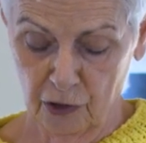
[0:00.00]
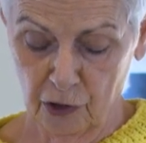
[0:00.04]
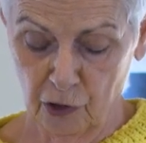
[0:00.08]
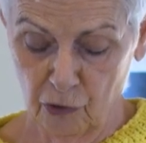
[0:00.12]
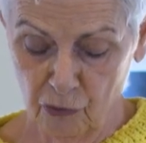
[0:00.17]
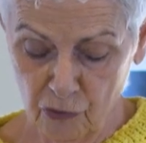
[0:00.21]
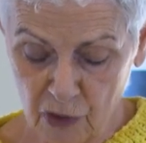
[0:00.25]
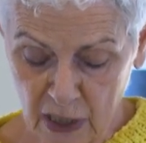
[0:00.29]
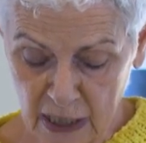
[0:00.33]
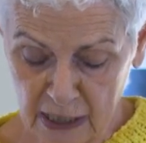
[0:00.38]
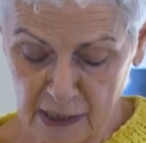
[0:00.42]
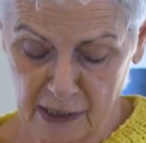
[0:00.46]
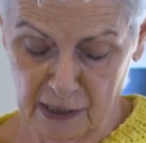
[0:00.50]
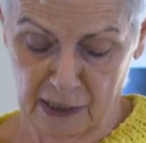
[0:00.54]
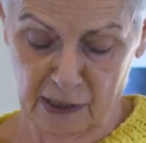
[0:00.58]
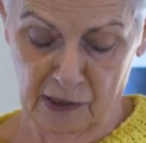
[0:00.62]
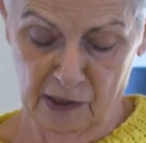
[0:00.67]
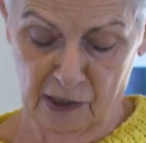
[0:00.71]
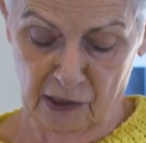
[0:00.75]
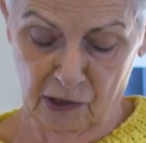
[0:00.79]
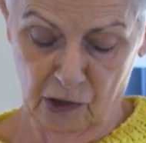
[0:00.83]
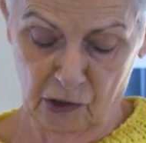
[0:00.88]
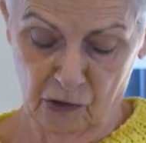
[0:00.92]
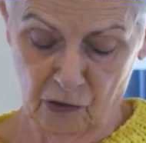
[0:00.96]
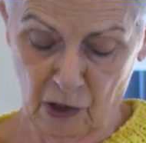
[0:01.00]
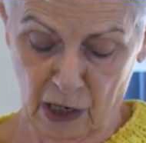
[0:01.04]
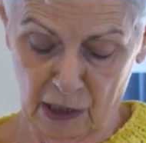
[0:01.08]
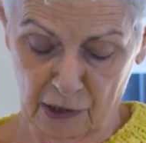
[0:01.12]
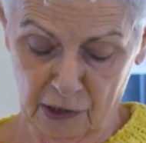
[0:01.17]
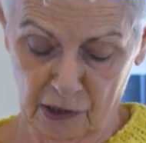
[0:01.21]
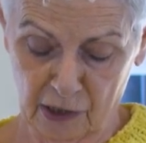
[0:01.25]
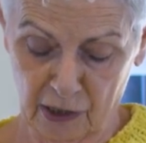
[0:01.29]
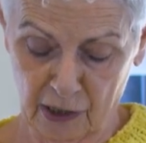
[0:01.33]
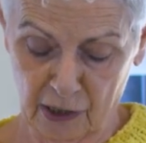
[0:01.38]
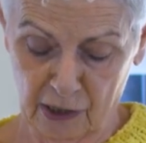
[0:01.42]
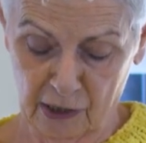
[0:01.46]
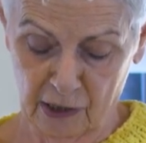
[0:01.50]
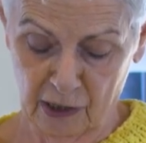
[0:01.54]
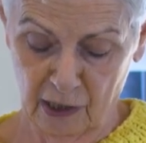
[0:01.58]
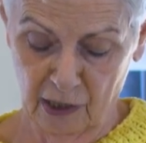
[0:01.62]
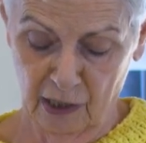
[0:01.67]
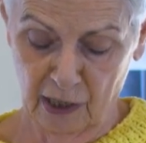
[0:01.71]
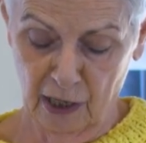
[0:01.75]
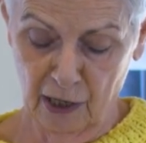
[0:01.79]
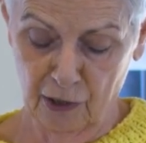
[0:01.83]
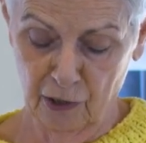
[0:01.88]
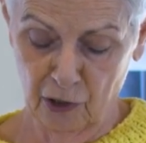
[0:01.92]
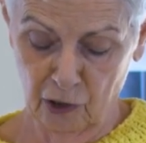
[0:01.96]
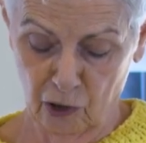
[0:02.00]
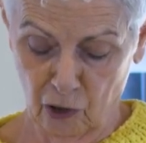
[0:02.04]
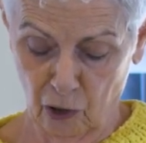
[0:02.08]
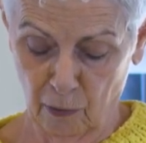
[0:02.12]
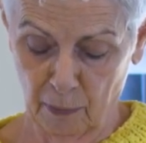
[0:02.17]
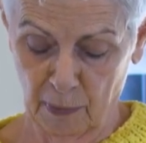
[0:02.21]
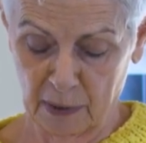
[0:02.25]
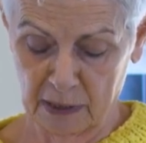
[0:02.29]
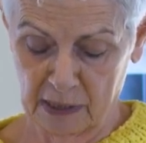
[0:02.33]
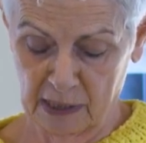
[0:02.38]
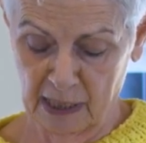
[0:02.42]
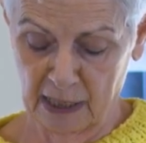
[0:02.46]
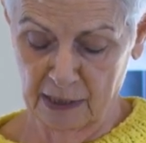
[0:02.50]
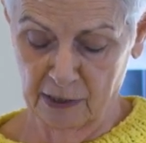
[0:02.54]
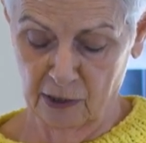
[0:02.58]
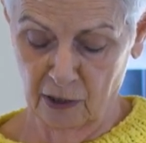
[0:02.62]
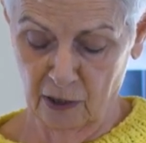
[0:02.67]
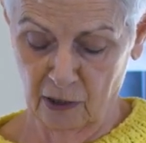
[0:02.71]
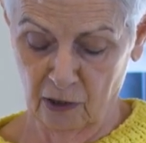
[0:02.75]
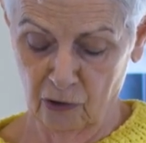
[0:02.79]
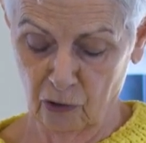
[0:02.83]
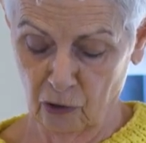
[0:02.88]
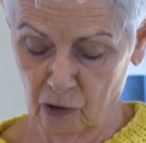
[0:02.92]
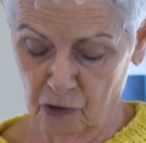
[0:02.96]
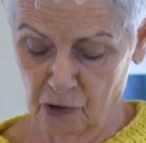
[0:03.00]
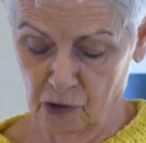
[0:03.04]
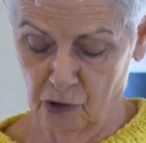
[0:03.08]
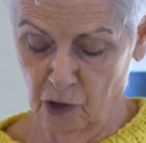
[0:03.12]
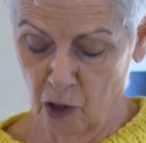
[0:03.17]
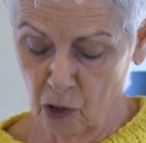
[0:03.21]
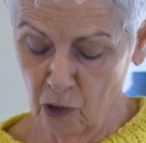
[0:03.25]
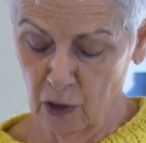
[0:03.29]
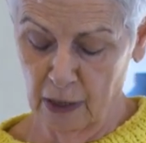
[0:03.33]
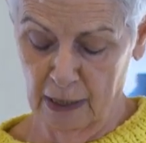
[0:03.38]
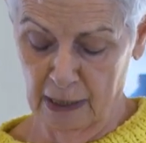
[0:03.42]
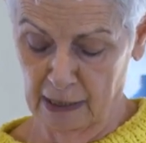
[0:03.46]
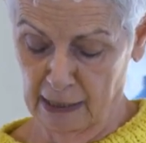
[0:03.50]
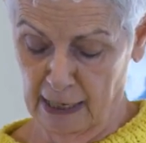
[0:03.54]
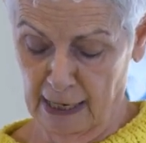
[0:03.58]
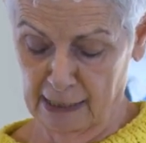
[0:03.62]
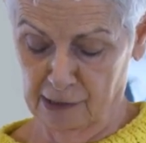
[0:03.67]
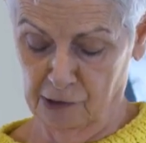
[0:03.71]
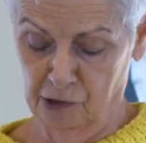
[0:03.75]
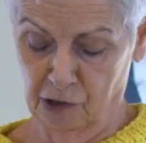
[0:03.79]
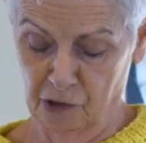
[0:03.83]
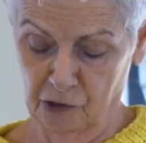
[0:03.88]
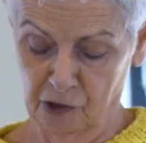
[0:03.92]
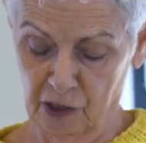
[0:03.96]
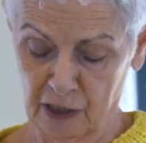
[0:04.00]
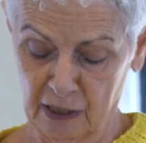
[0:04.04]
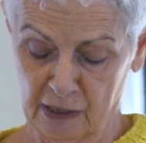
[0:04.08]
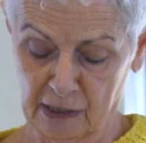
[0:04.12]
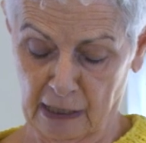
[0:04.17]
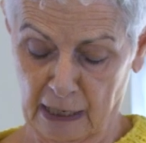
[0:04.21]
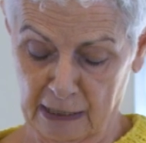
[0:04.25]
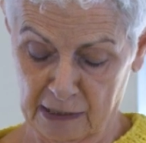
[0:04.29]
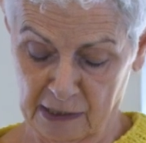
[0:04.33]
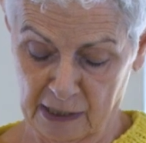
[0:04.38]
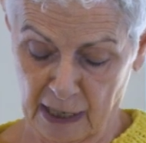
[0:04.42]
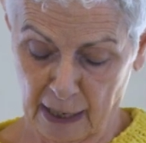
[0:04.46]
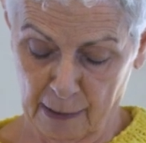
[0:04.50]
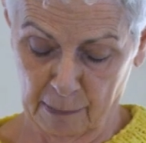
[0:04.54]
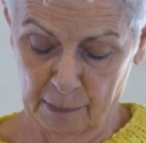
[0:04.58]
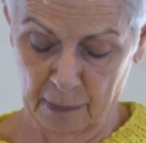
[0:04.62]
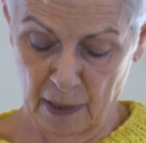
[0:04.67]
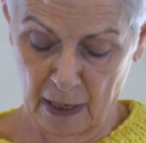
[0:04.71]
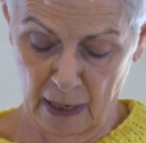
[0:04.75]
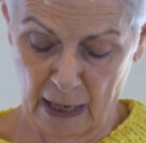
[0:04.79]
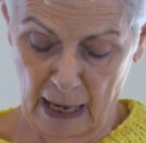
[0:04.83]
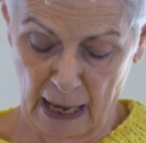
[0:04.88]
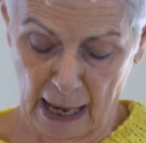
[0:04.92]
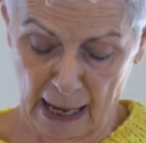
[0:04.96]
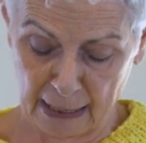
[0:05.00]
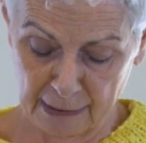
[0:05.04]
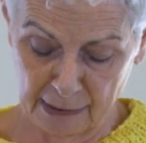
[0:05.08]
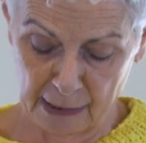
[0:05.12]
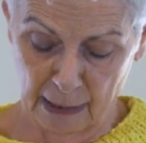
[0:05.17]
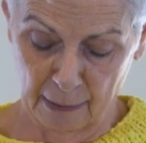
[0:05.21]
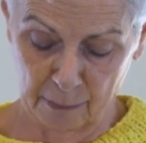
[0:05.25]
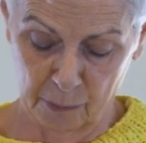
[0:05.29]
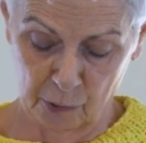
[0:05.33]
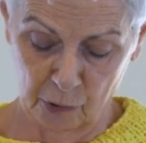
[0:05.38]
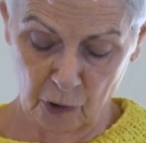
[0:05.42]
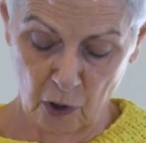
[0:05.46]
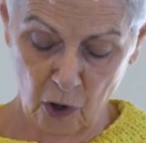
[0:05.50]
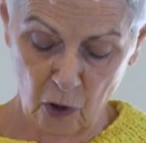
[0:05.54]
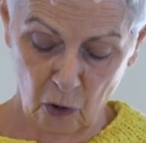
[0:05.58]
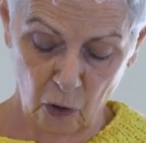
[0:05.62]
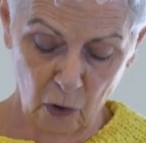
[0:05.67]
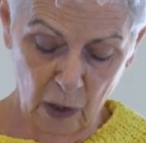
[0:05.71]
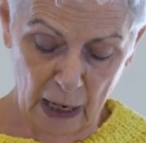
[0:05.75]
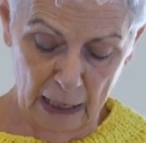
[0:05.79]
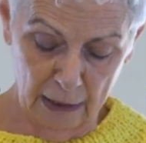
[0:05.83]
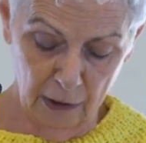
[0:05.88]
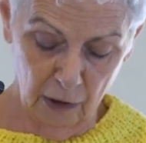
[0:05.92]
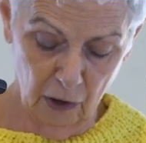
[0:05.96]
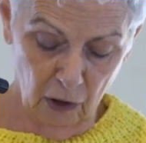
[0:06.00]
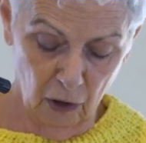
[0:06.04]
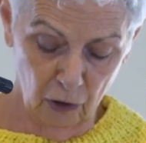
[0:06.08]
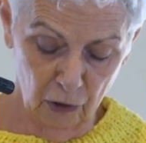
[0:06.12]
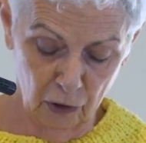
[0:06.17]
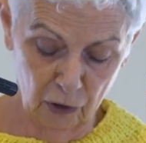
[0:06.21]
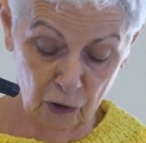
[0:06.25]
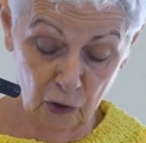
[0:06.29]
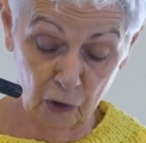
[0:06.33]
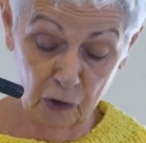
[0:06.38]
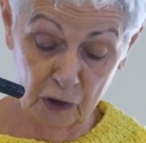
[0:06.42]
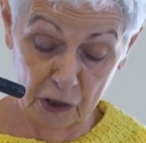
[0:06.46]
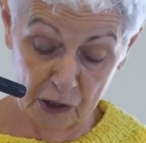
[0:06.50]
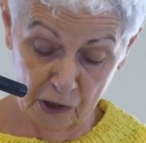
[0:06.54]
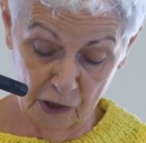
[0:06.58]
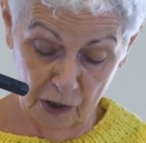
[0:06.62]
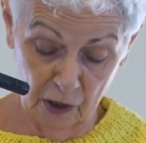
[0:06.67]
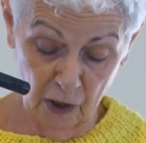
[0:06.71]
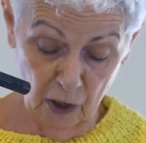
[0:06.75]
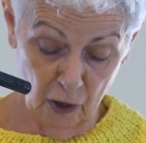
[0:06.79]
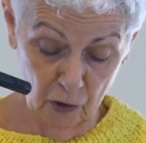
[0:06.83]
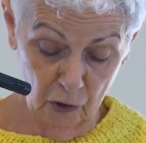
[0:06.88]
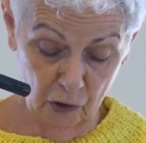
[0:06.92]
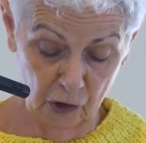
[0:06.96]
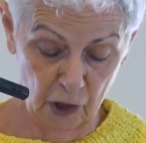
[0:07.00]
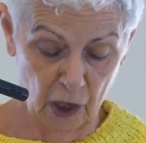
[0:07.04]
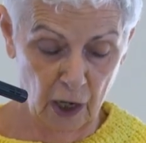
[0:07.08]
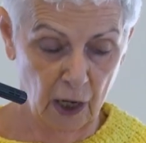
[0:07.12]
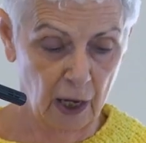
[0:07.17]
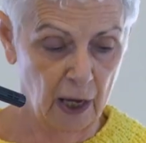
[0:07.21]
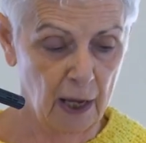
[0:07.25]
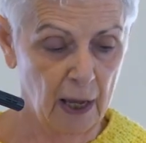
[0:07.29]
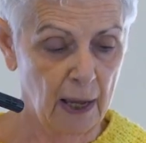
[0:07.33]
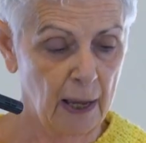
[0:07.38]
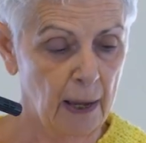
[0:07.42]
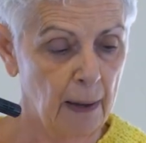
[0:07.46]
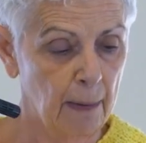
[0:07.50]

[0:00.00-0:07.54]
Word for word: The reader is instructed and the commentator, not solely an exegete, adept, adept or allegorical disclosure,